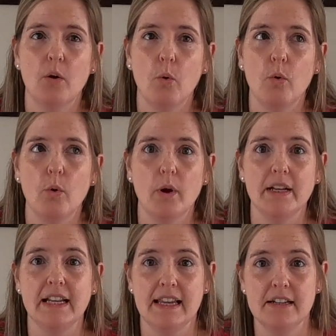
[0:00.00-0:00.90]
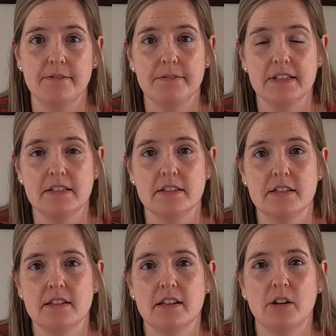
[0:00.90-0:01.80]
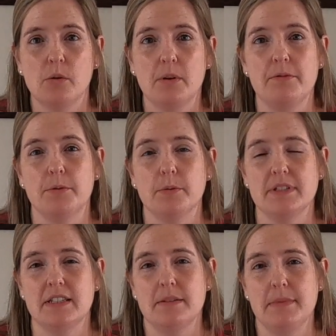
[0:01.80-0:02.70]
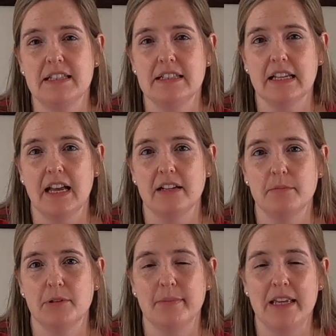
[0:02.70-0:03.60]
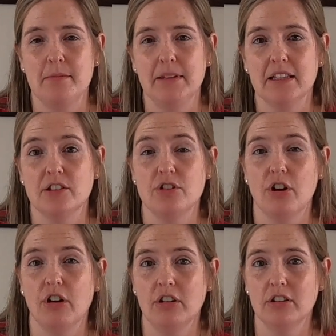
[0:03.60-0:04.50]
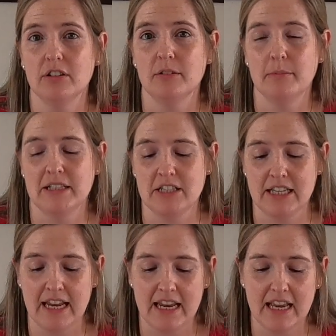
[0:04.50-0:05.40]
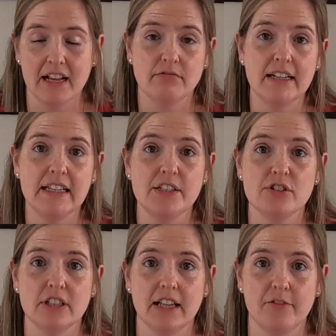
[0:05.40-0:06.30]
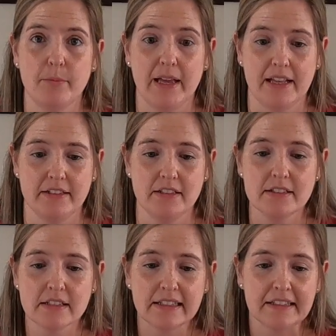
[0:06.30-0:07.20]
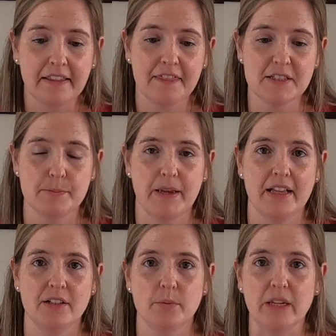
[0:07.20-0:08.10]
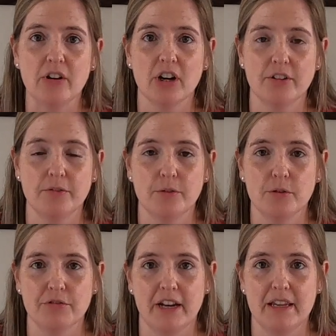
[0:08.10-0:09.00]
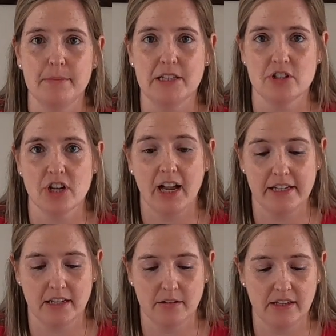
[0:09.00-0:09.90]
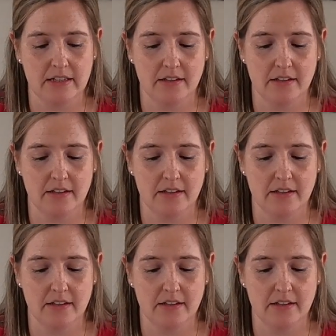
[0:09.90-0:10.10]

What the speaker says: or an elephant. If it was a domestic animal, maybe a dog. But today I really do love pandas. This panda we got for Graham in China